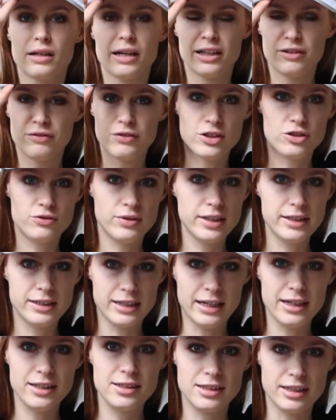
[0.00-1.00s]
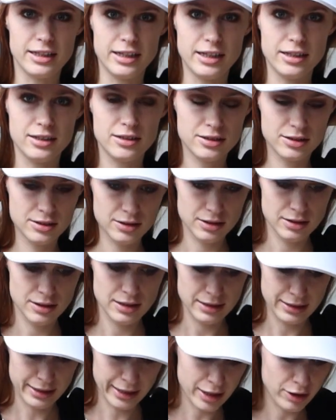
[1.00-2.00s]
It fits really nicely.
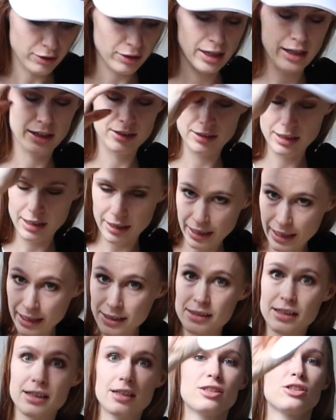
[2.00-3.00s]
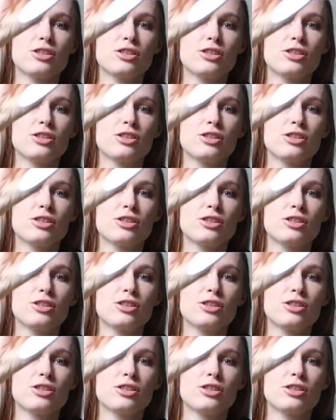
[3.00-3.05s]
Like it has a